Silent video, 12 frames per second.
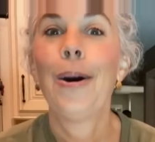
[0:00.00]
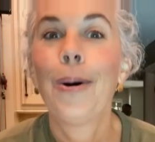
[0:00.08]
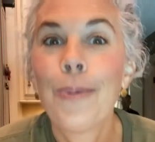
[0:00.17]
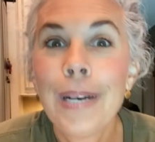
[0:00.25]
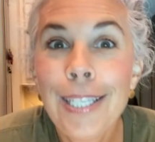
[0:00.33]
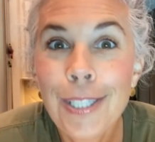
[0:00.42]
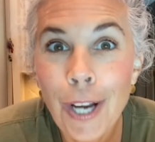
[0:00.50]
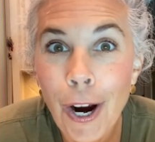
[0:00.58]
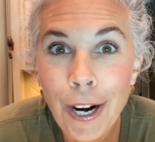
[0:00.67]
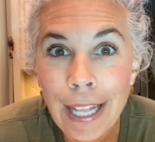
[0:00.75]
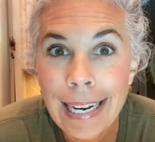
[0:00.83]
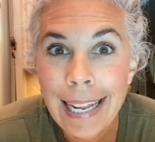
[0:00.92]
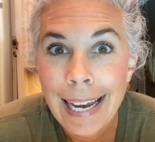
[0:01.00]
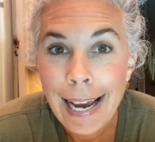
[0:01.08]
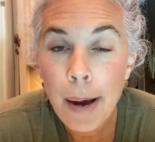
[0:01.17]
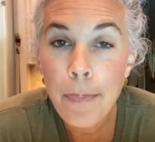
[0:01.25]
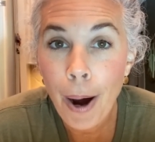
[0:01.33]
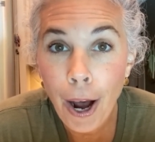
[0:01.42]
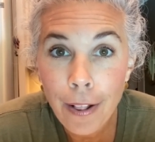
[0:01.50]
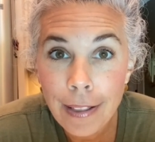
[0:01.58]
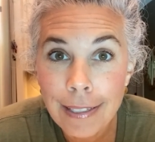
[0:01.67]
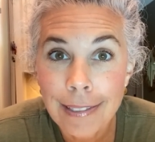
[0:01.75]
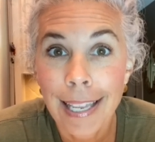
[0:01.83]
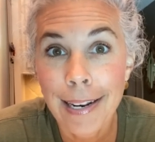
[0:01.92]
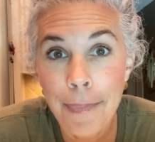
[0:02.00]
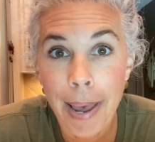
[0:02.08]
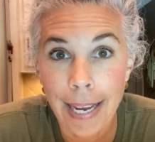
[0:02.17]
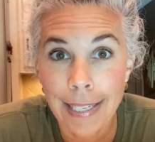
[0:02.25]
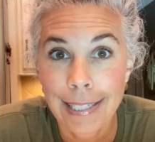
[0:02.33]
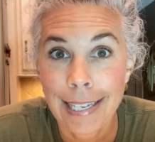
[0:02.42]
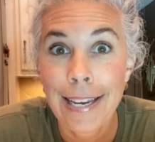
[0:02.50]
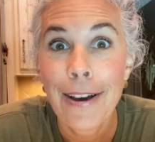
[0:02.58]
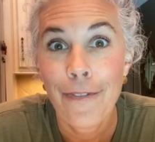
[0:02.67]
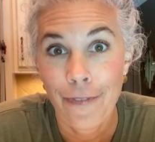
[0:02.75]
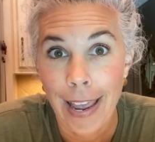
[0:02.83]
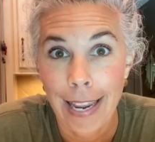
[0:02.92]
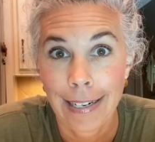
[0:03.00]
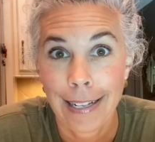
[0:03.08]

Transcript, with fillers: we started a Pollux and Maxi fan